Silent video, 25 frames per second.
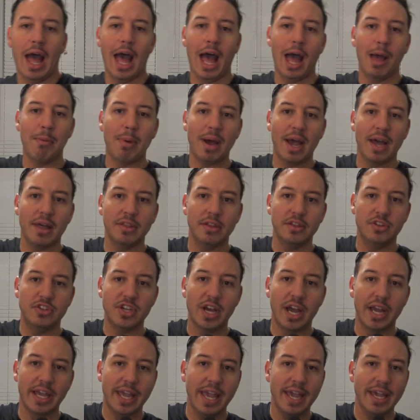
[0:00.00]
I buy the
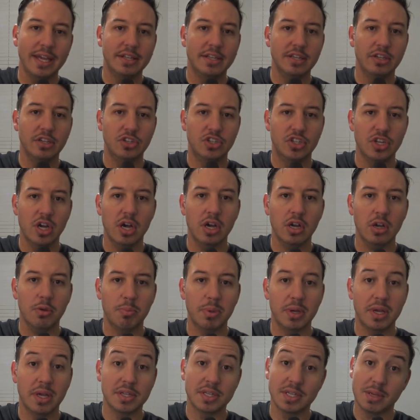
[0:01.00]
gigantic jug
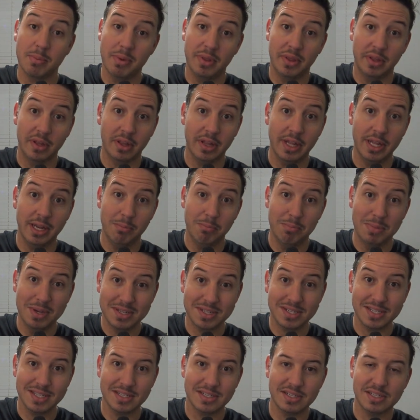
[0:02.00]
because I'm in the cleaning
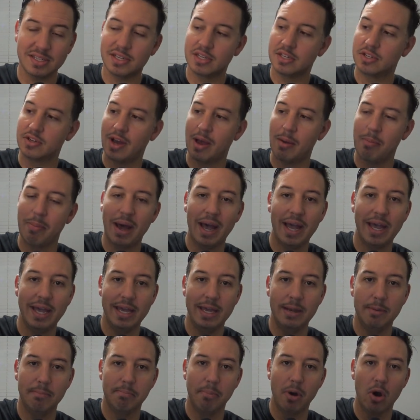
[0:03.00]
business, so I buy
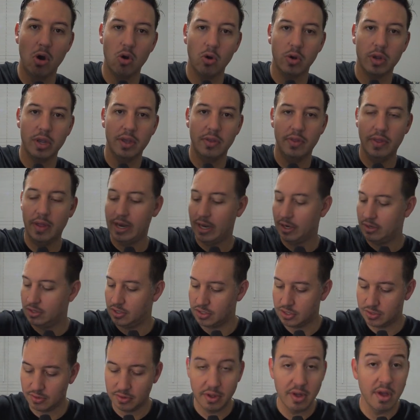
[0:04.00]
it in bulk and then I
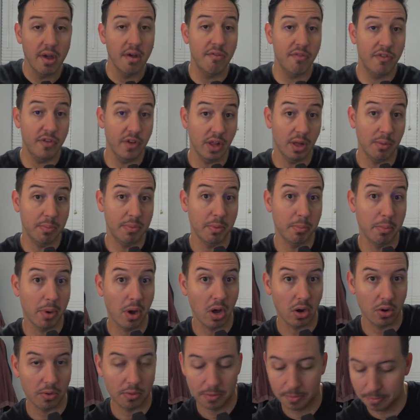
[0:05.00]
just fill up the
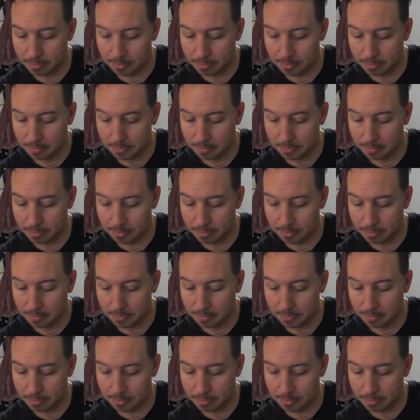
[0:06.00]
bottle.